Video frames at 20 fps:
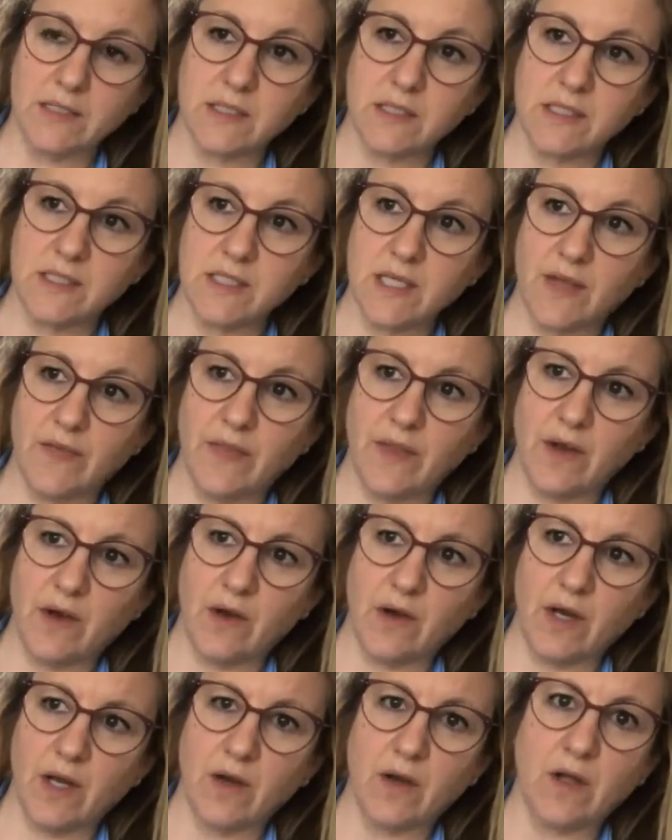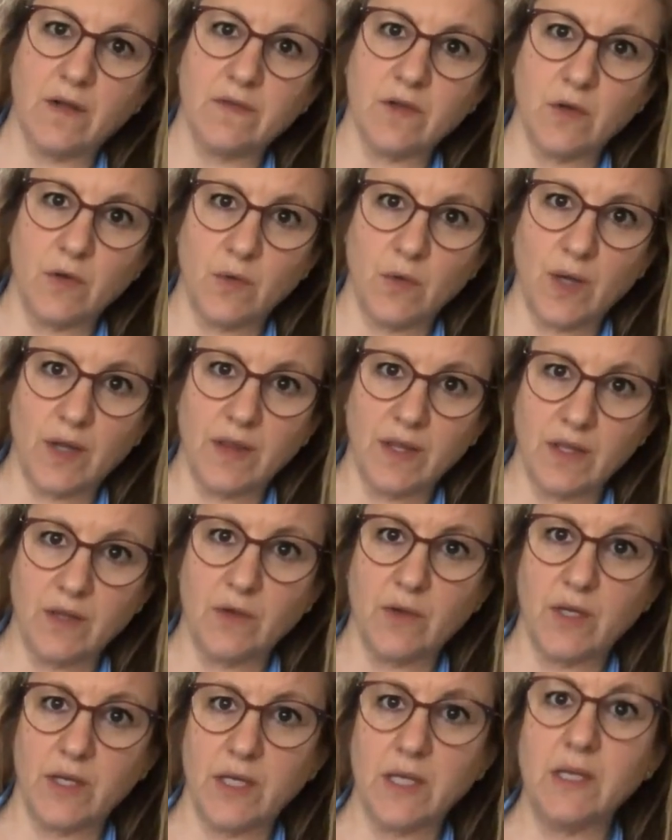is on there, and also I think you
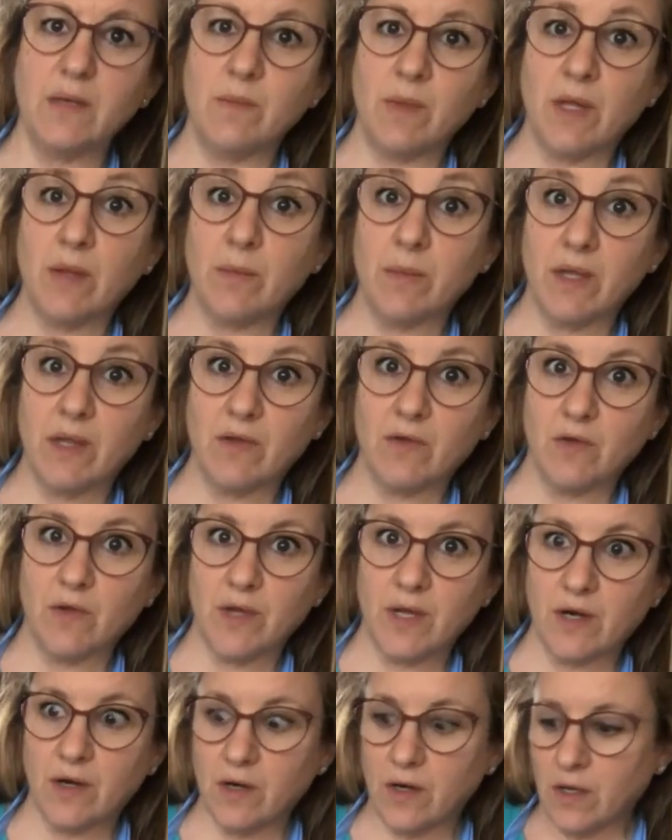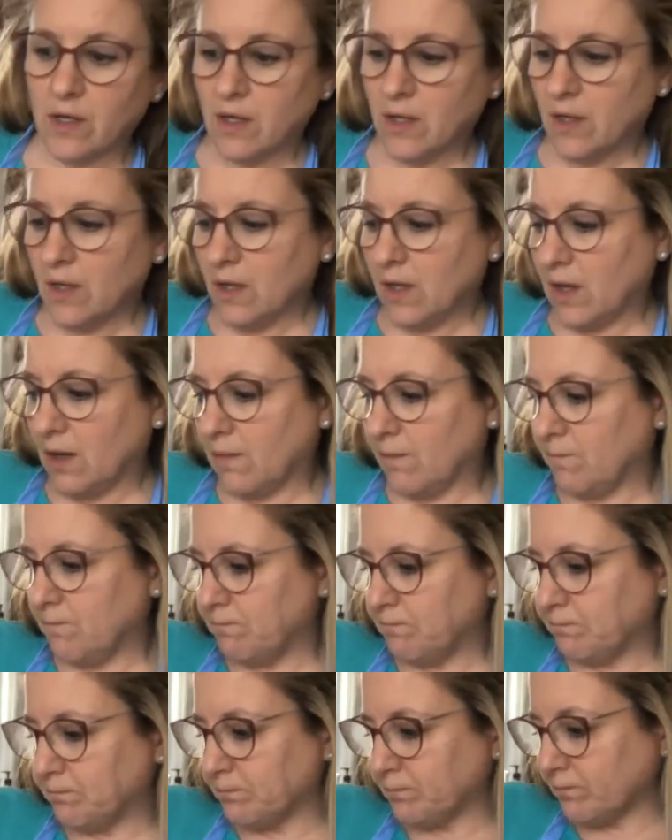can email me through there.
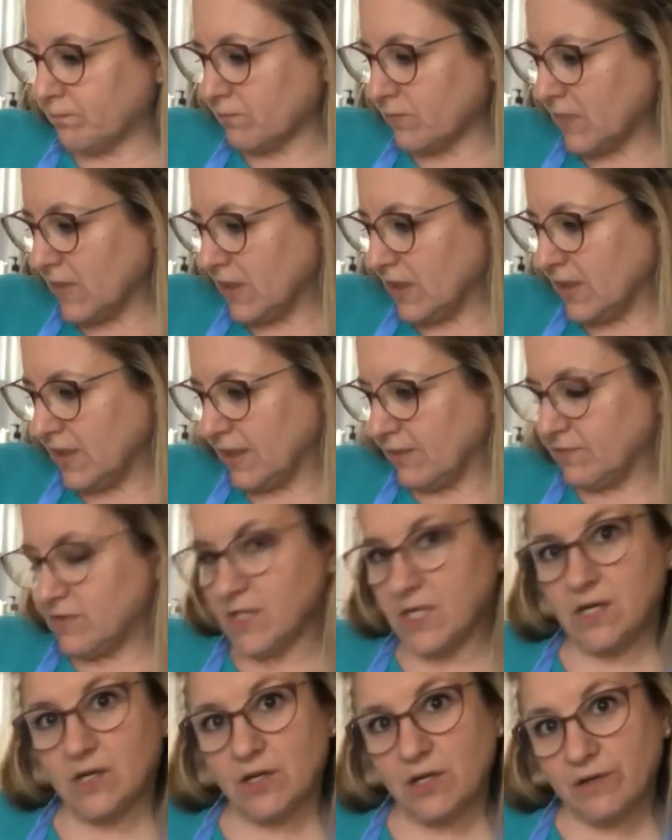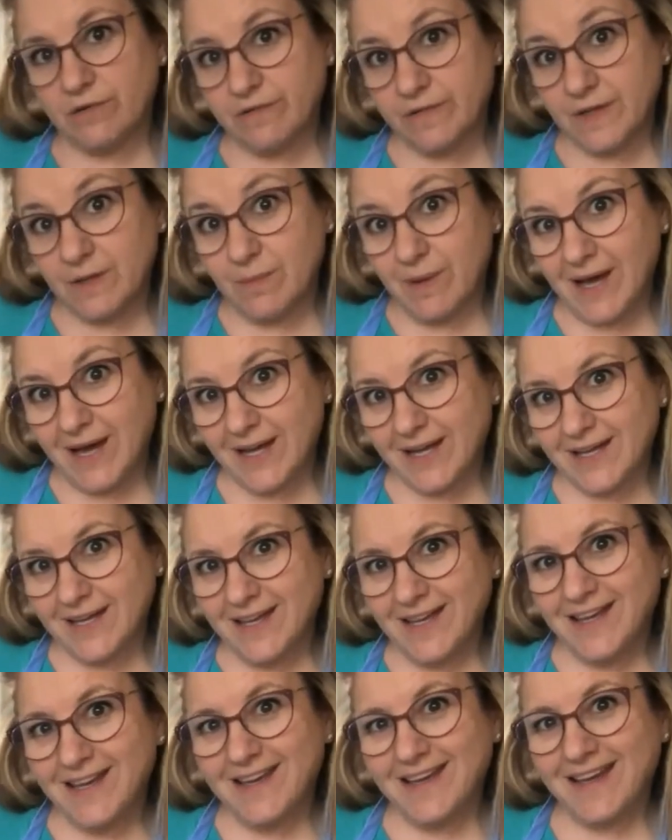I'd love to hear your feedback,
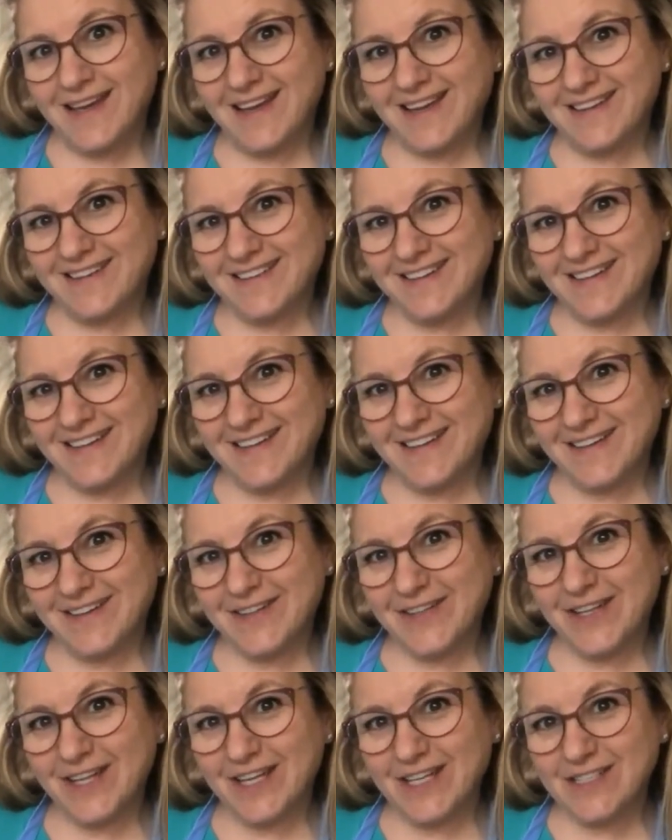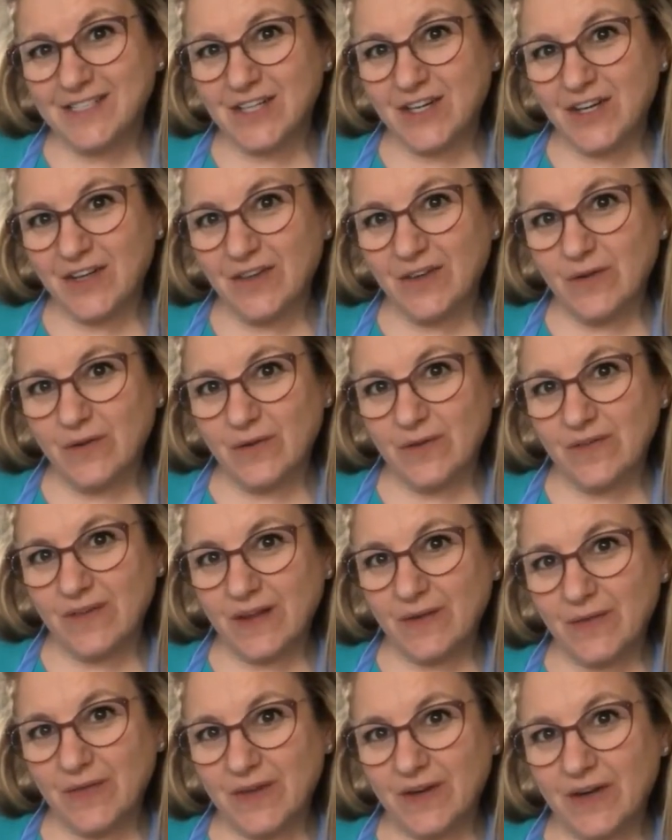and good luck to all those
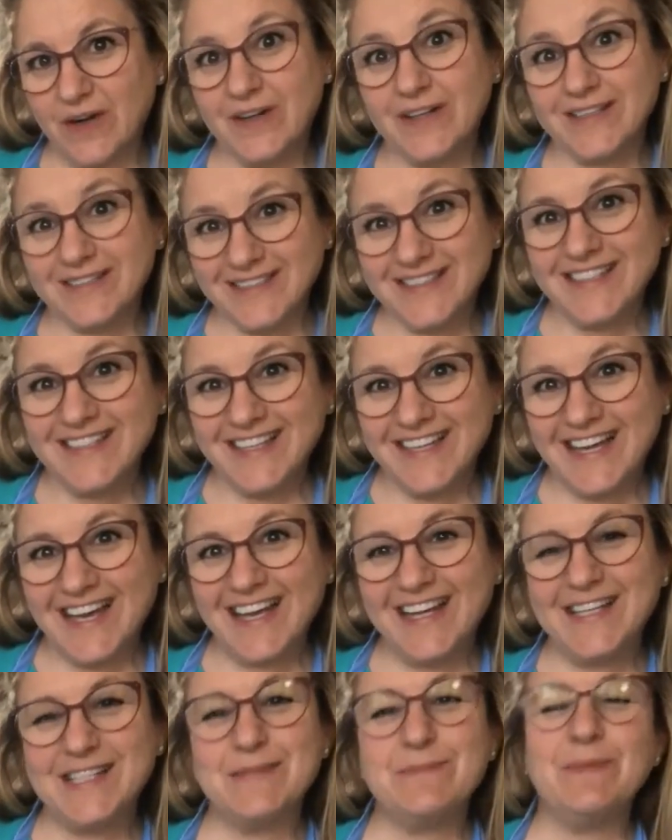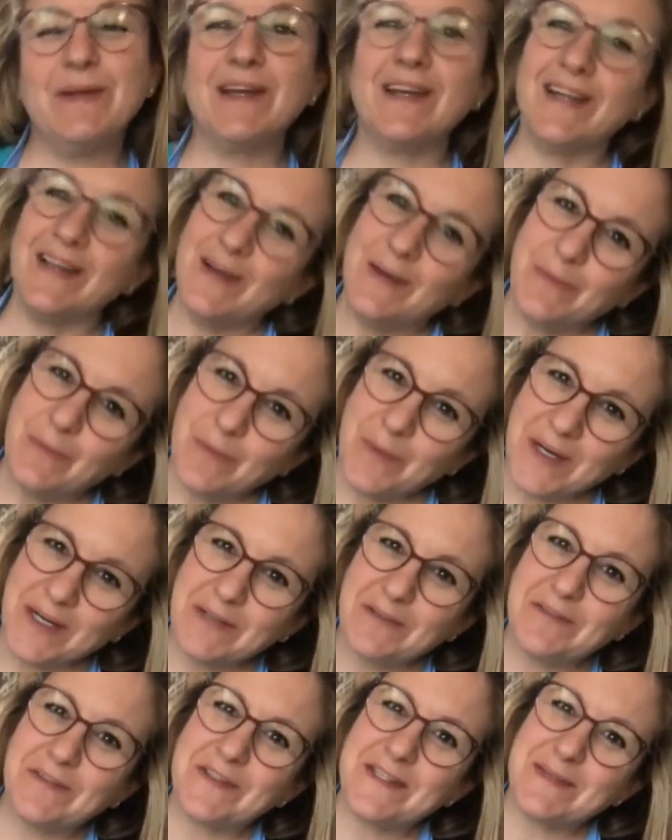out there. And it's been
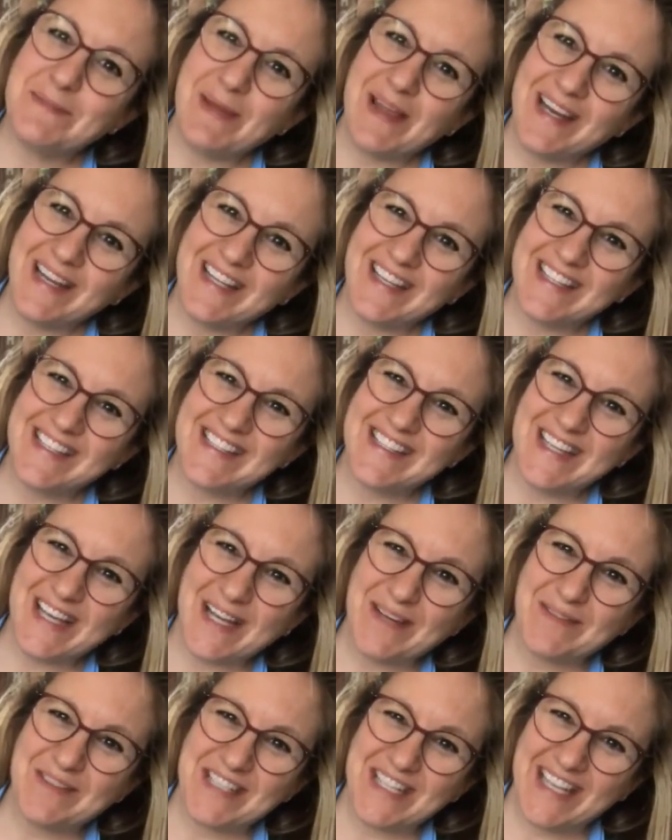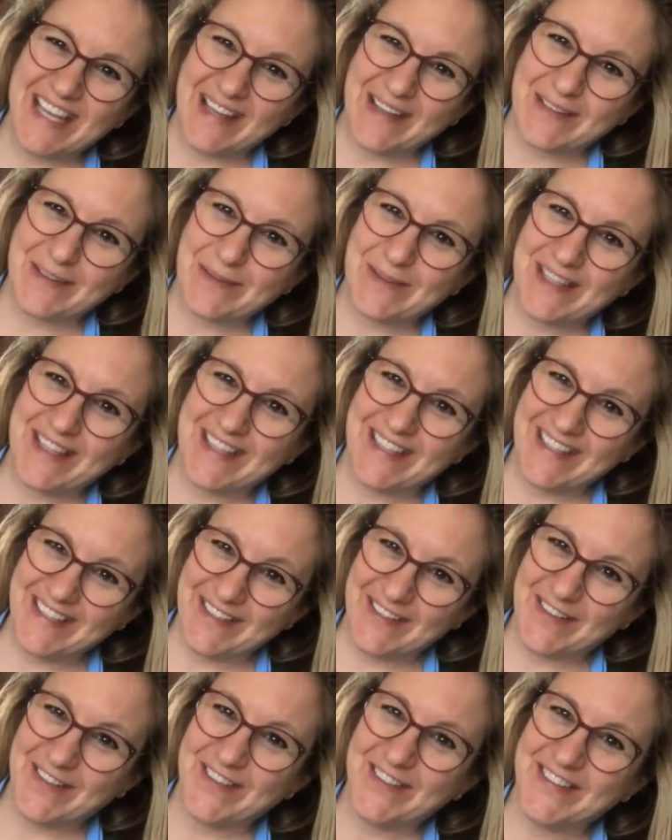wonderful spending this time together with you.